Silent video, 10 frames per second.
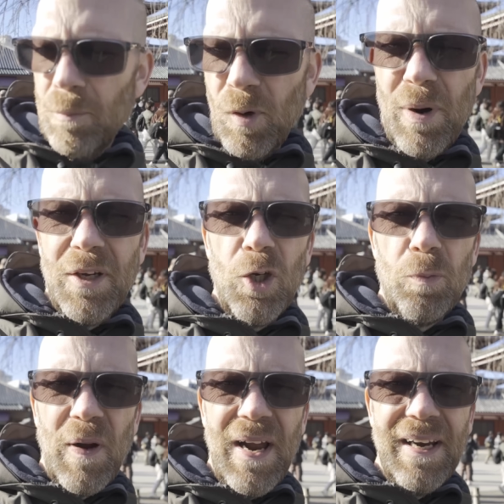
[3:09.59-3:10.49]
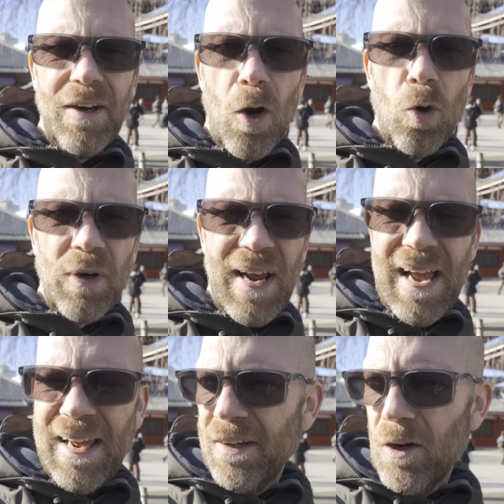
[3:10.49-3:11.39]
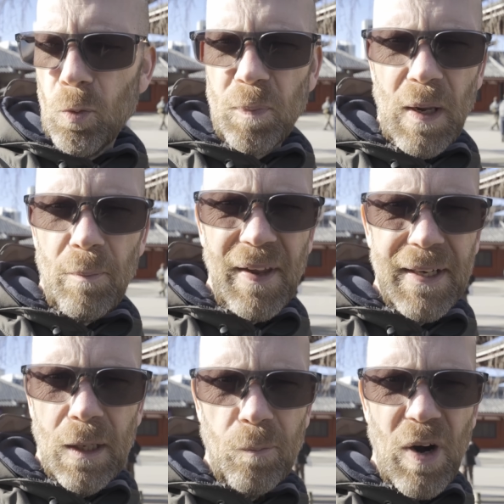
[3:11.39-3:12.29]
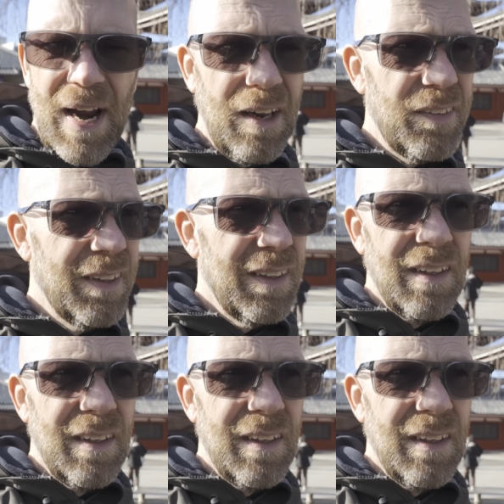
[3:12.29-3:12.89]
But when you pay an old hand, an old plumber, they come round,